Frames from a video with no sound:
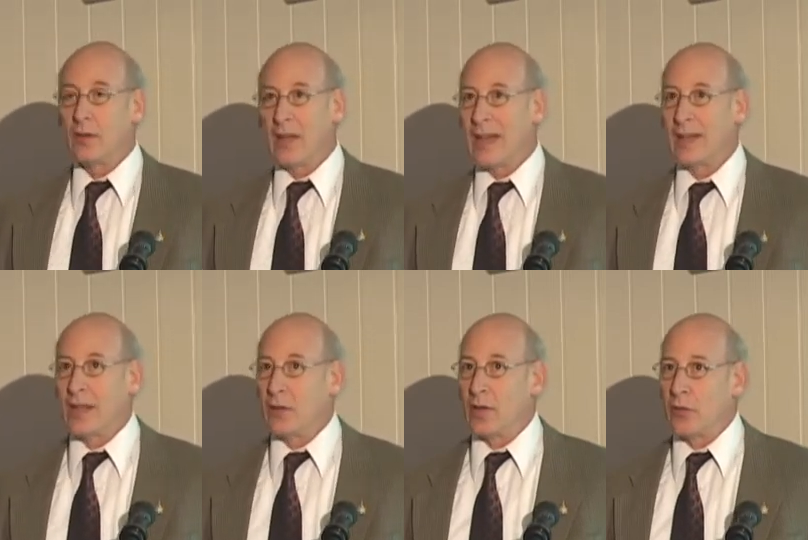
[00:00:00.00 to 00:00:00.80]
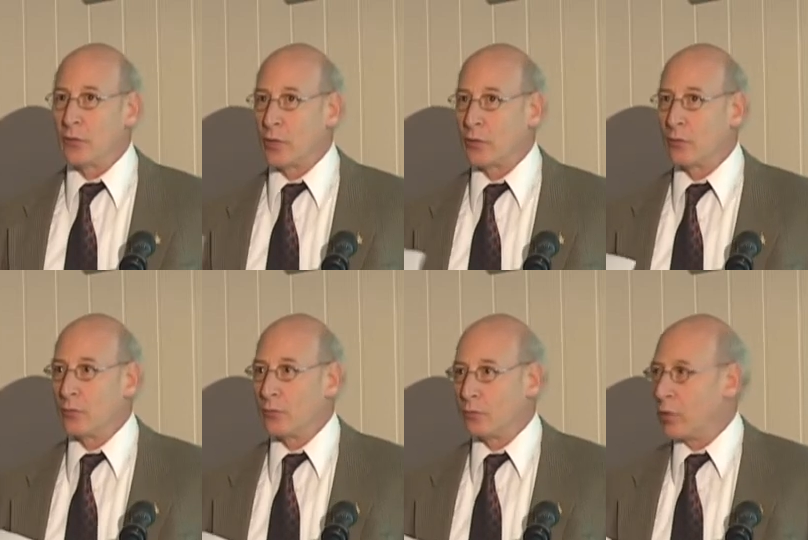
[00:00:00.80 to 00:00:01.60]
is just
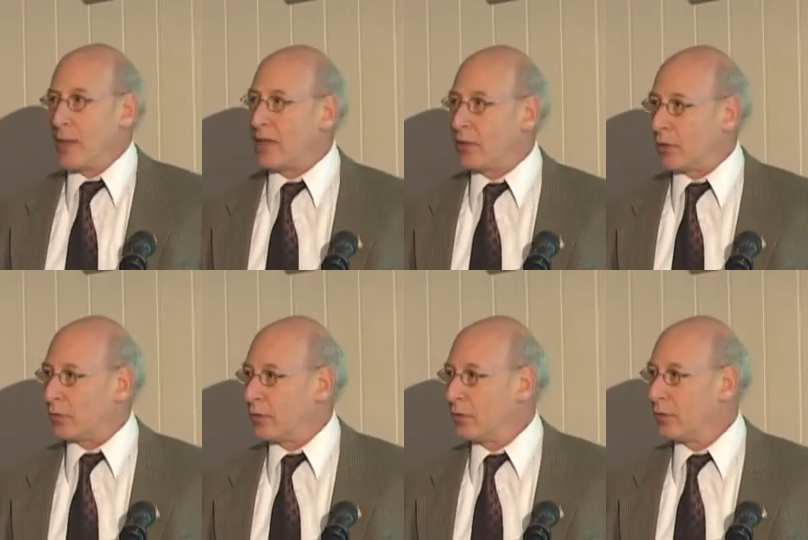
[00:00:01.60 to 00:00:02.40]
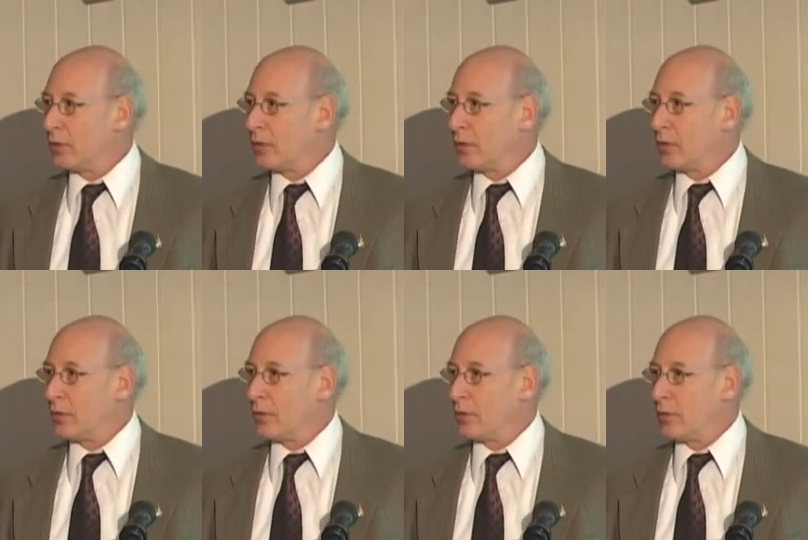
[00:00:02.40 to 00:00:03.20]
tremendous.
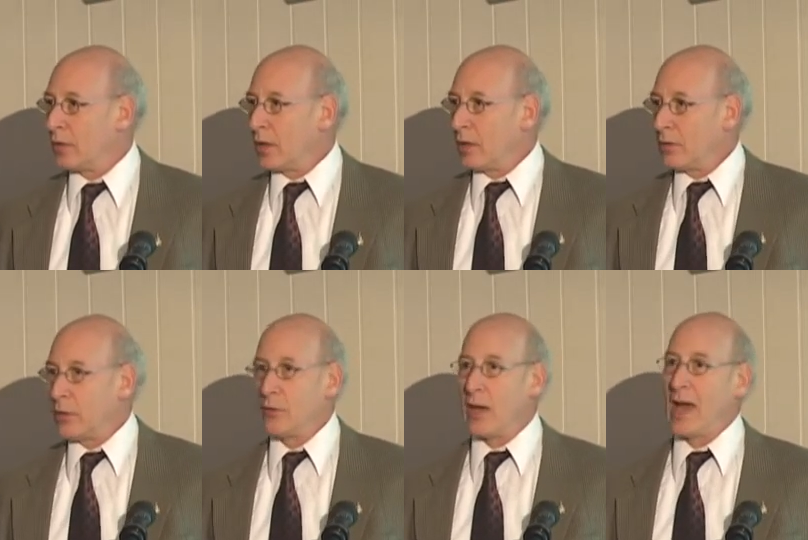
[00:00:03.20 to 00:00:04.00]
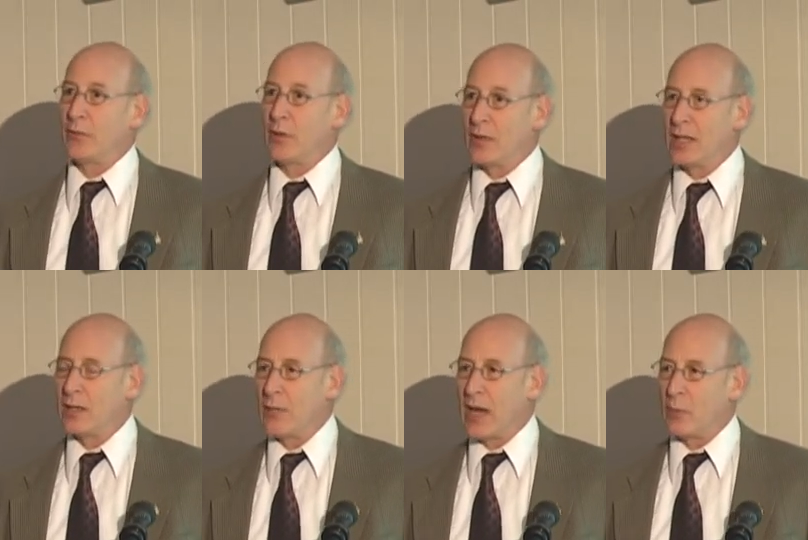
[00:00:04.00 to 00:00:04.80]
You have to think
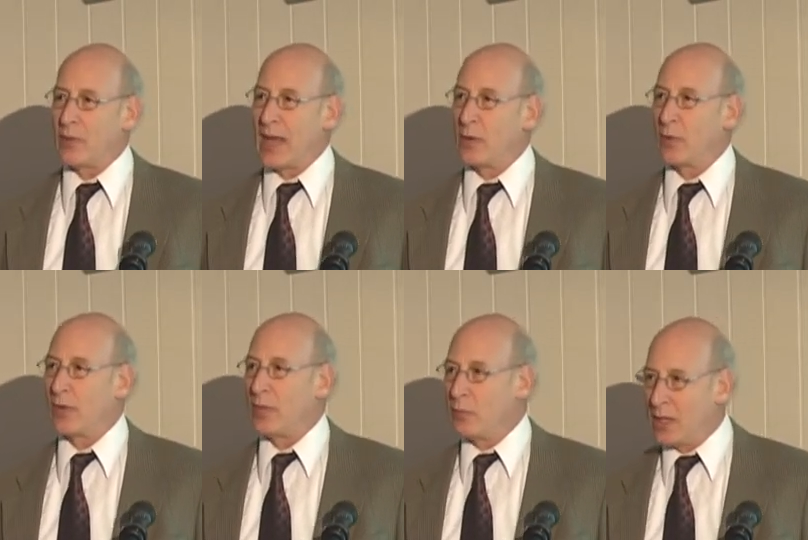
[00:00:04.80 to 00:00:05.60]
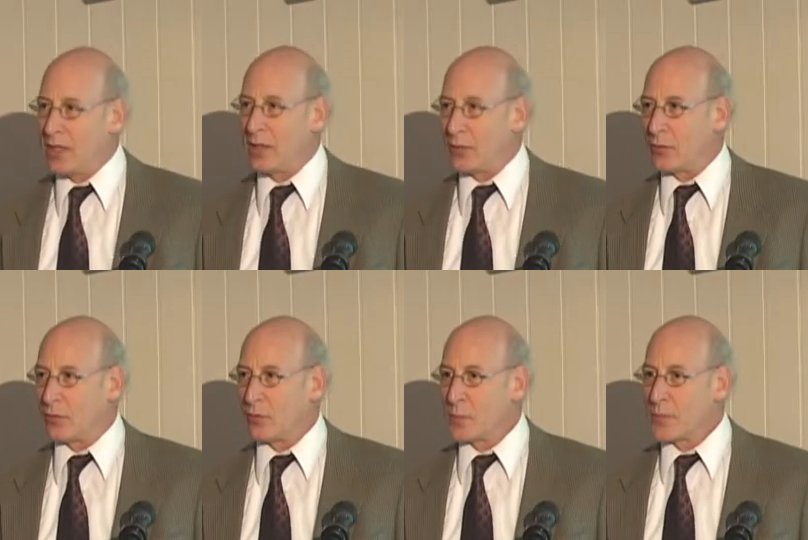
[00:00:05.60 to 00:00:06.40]
about what that really
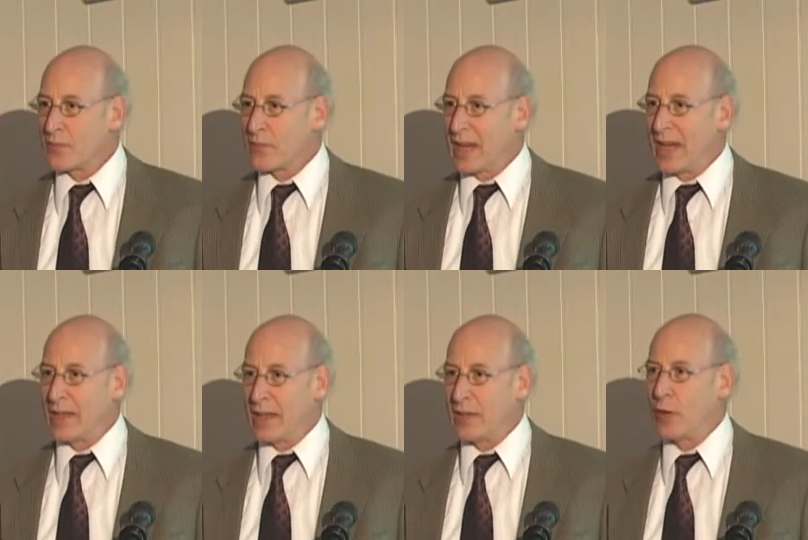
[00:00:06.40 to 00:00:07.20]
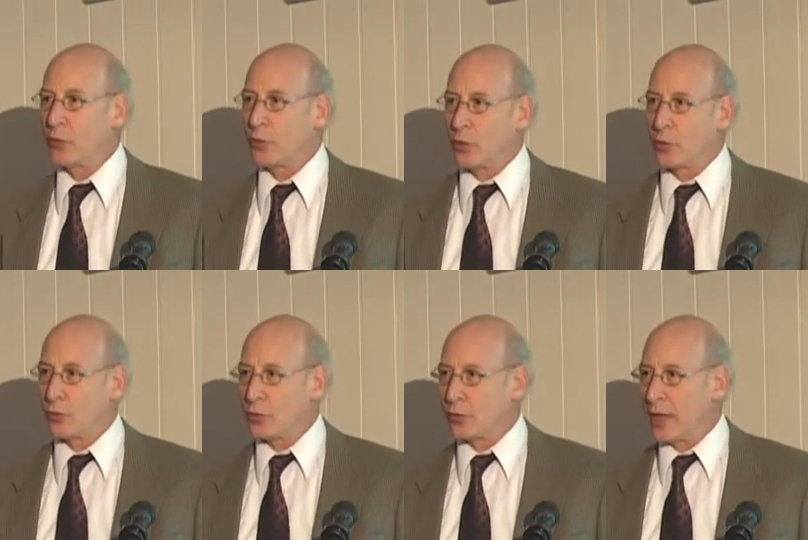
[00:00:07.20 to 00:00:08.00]
means in those
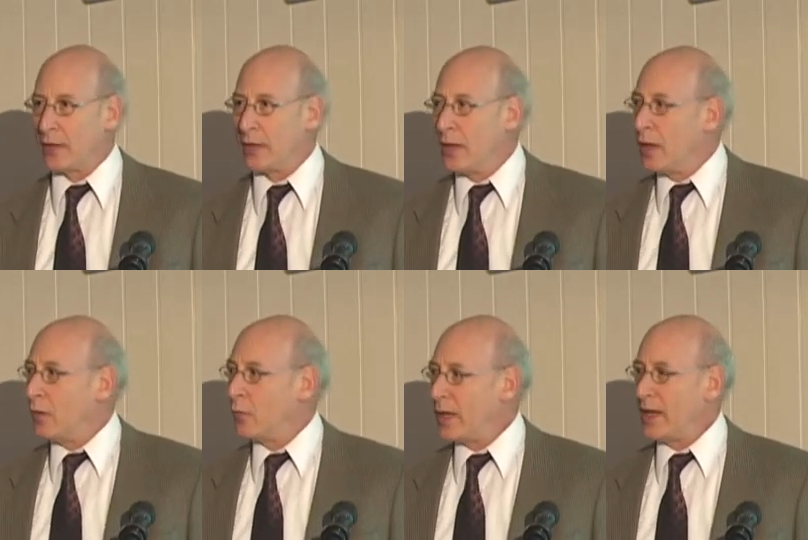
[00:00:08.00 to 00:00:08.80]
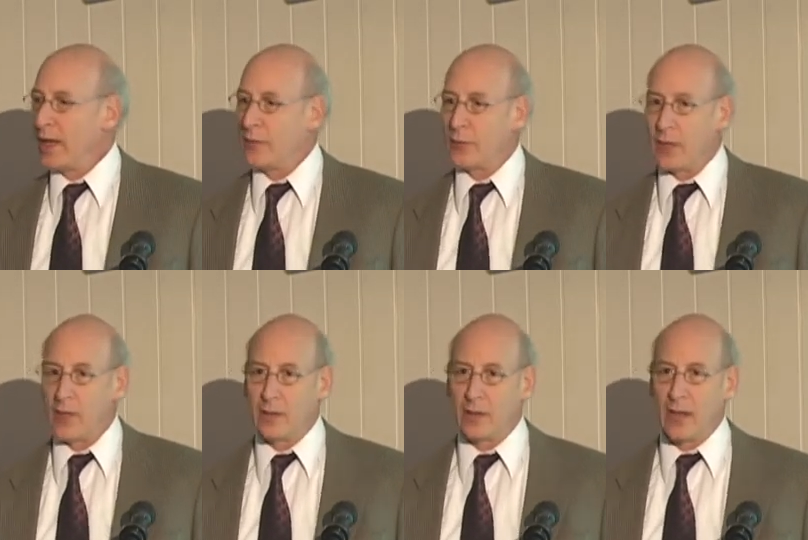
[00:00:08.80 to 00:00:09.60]
circles. And we have
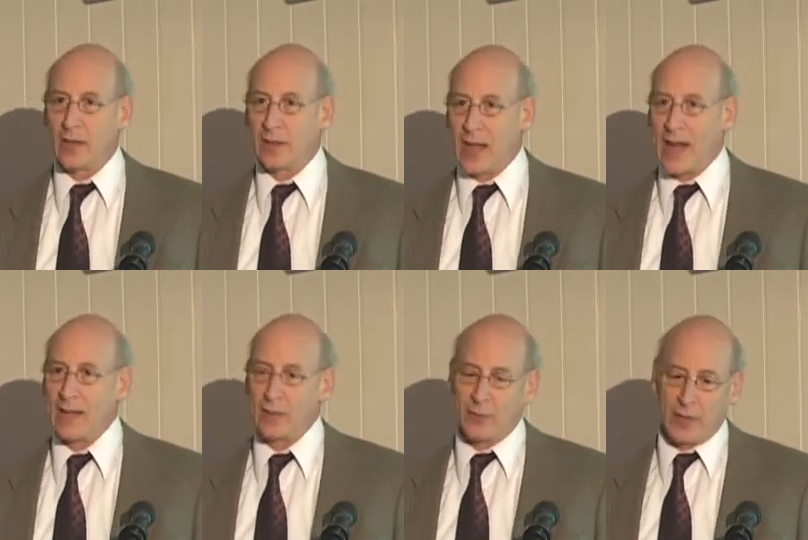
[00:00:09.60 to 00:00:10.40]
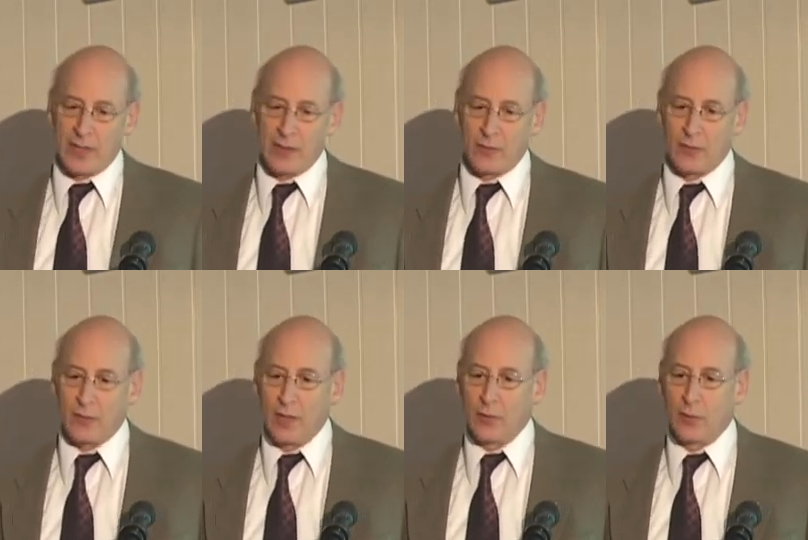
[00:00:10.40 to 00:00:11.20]
done a lot of
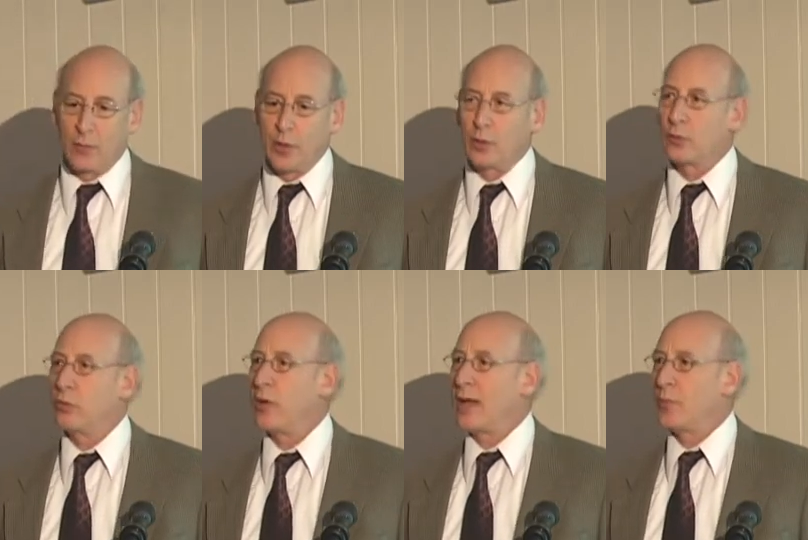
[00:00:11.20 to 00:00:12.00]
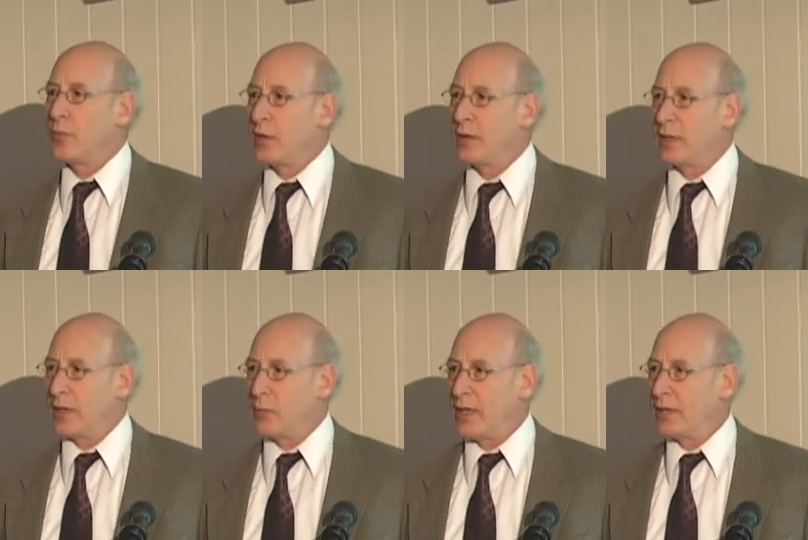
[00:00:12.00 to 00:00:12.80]
things to build
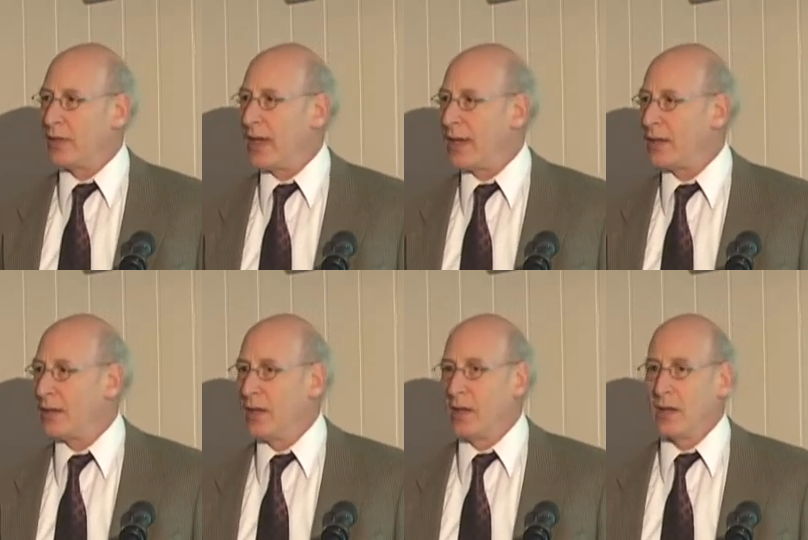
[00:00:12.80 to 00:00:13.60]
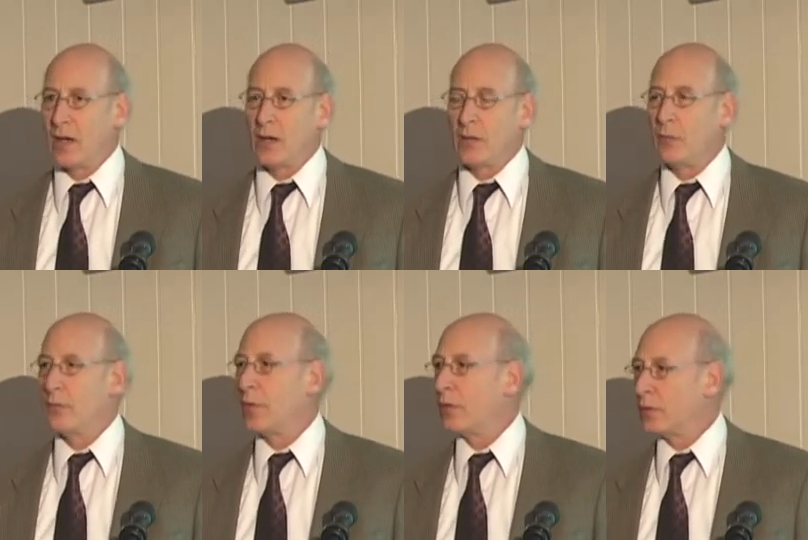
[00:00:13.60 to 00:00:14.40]
credibility. We attend,
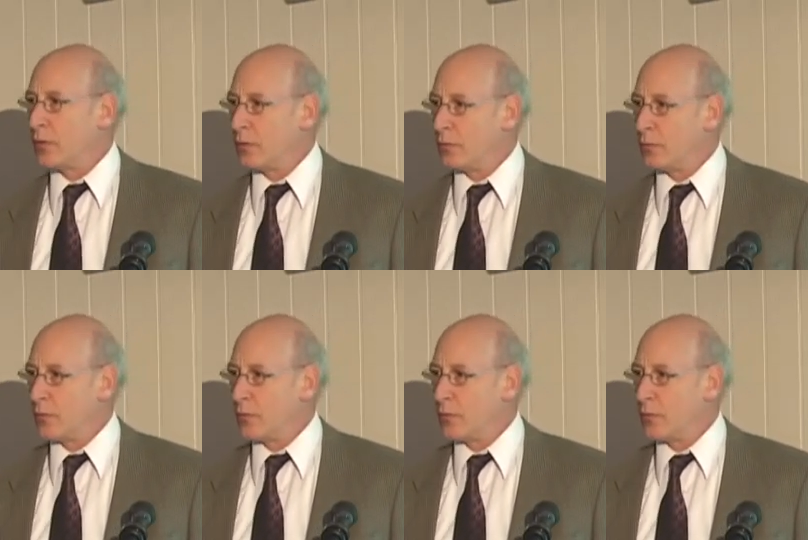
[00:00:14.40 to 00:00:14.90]
the